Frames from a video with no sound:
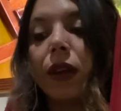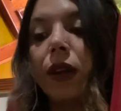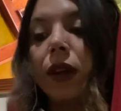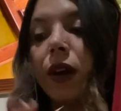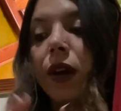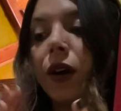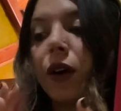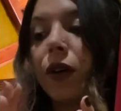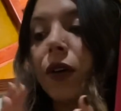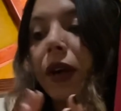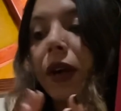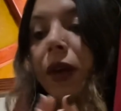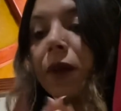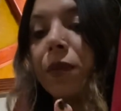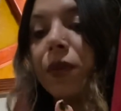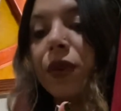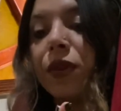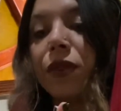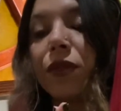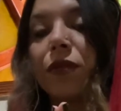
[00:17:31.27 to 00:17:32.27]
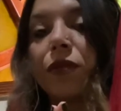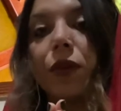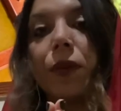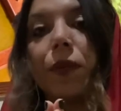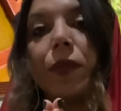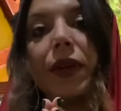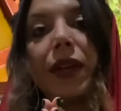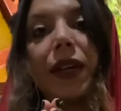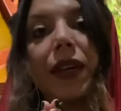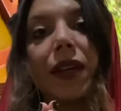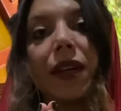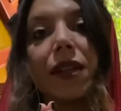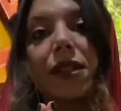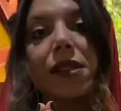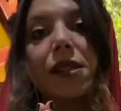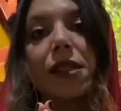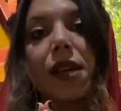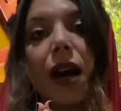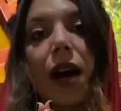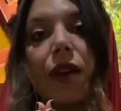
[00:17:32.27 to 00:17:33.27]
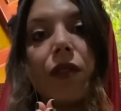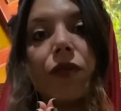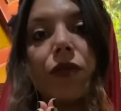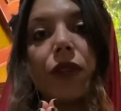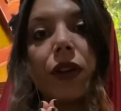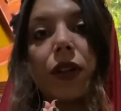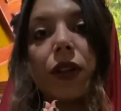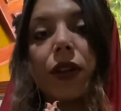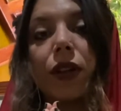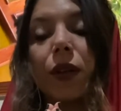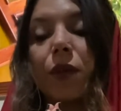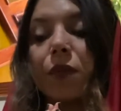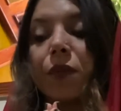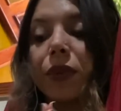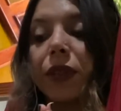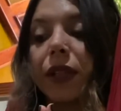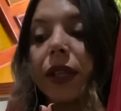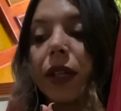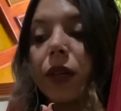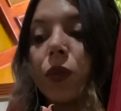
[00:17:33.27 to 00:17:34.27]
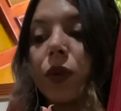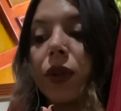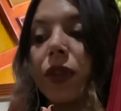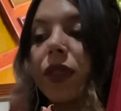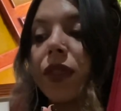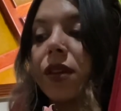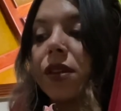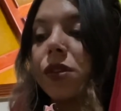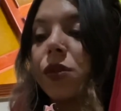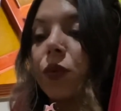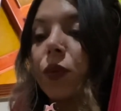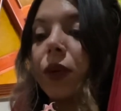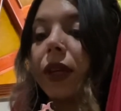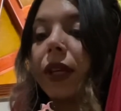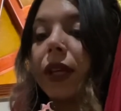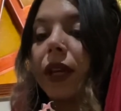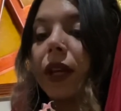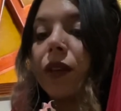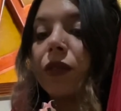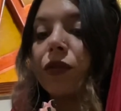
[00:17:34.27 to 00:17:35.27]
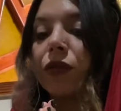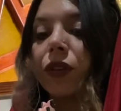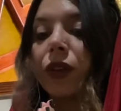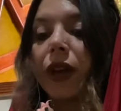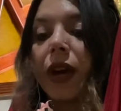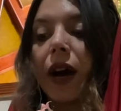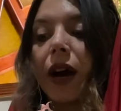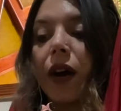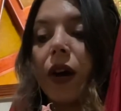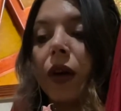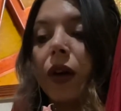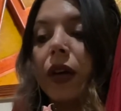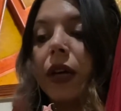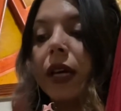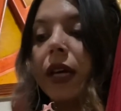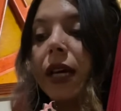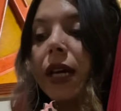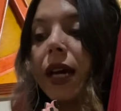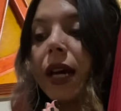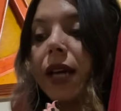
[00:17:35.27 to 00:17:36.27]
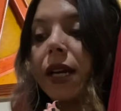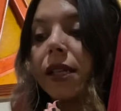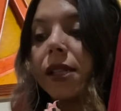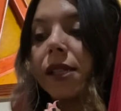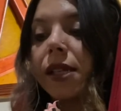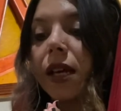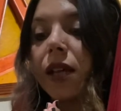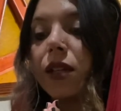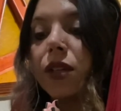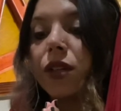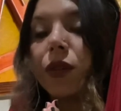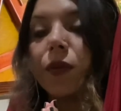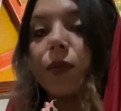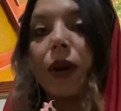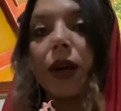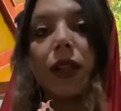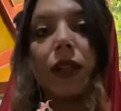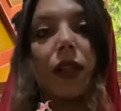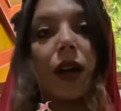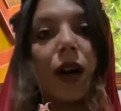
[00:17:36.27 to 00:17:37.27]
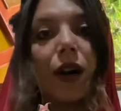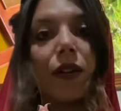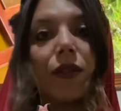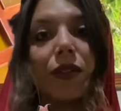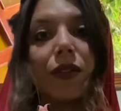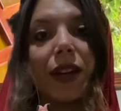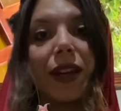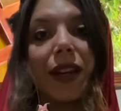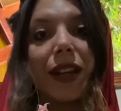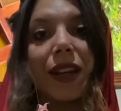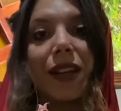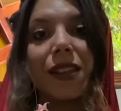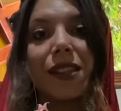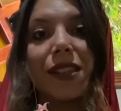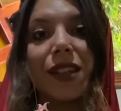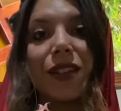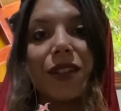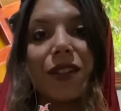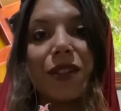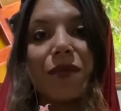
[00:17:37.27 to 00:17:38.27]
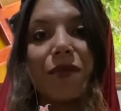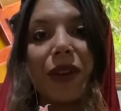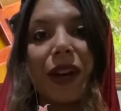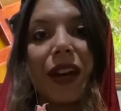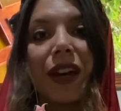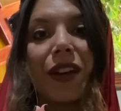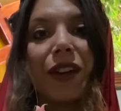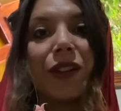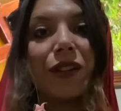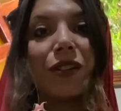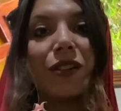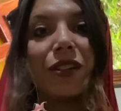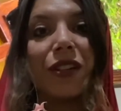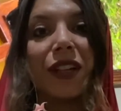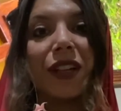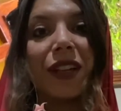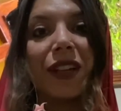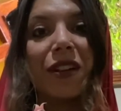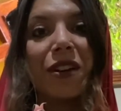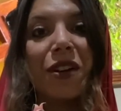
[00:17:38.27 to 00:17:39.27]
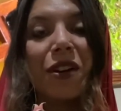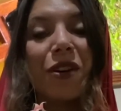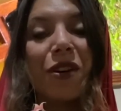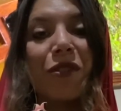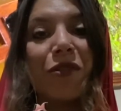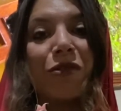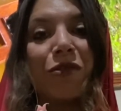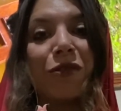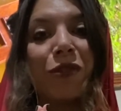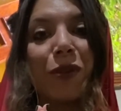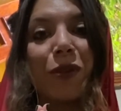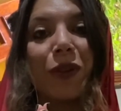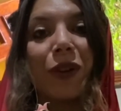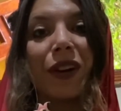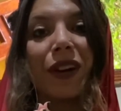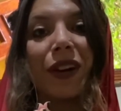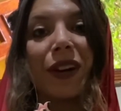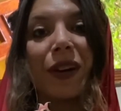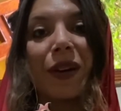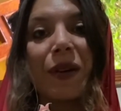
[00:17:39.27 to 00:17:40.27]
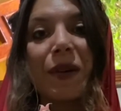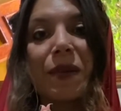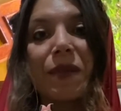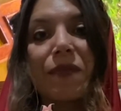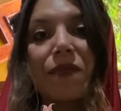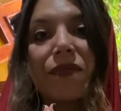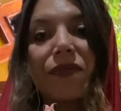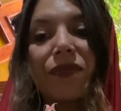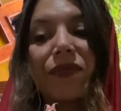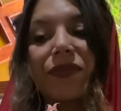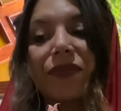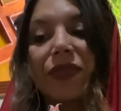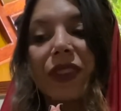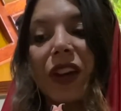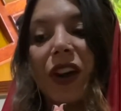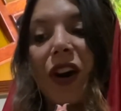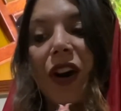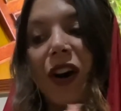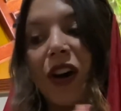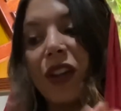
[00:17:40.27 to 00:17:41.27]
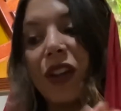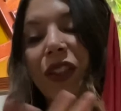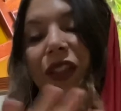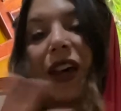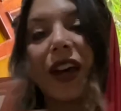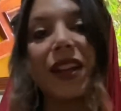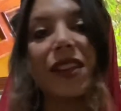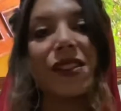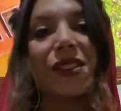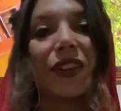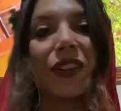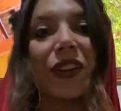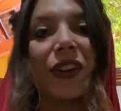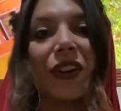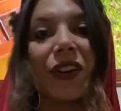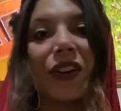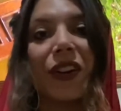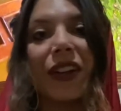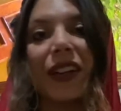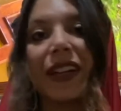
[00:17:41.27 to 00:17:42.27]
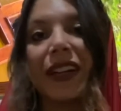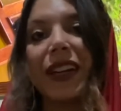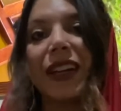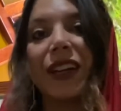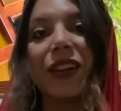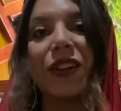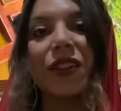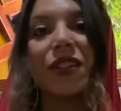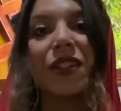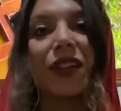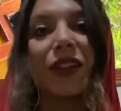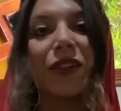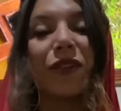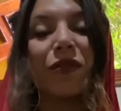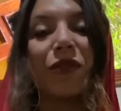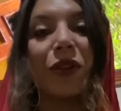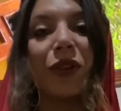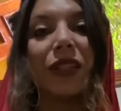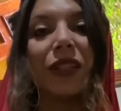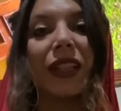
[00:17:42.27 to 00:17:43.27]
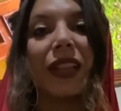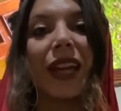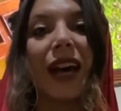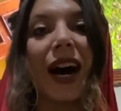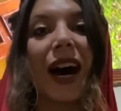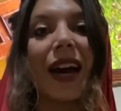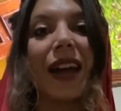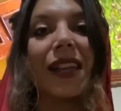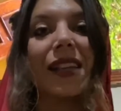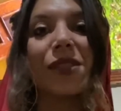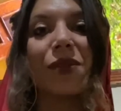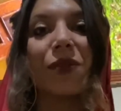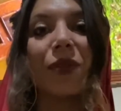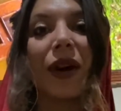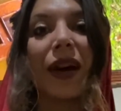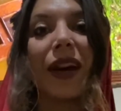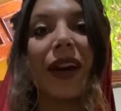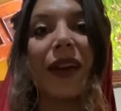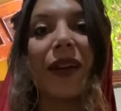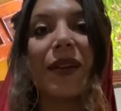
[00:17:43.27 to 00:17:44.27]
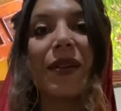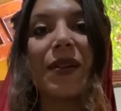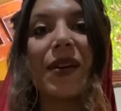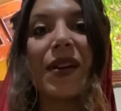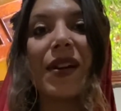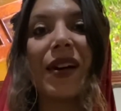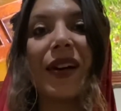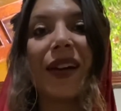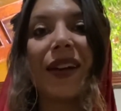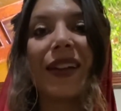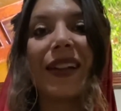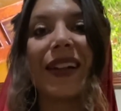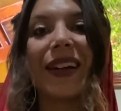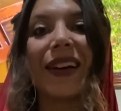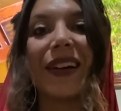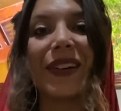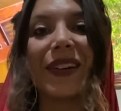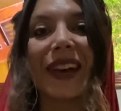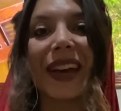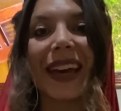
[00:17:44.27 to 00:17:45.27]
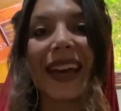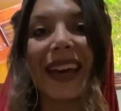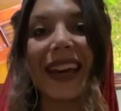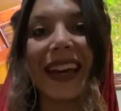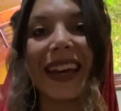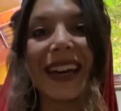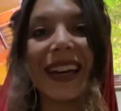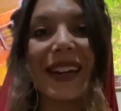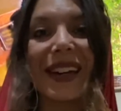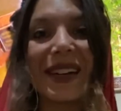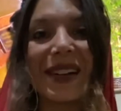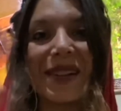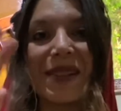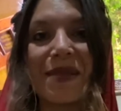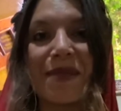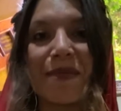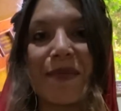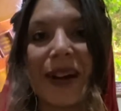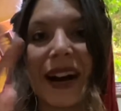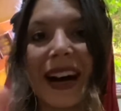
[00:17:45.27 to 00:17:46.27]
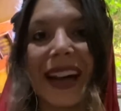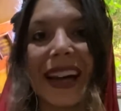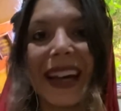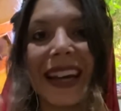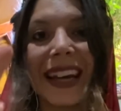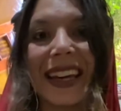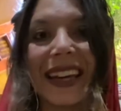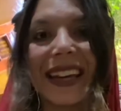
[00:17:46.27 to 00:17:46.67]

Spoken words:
Okay, beautiful beings, I feel complete with this reading for now. I send you my love and I send you my energy for all that is occurring here to unfold in the highest way. Okay, bye.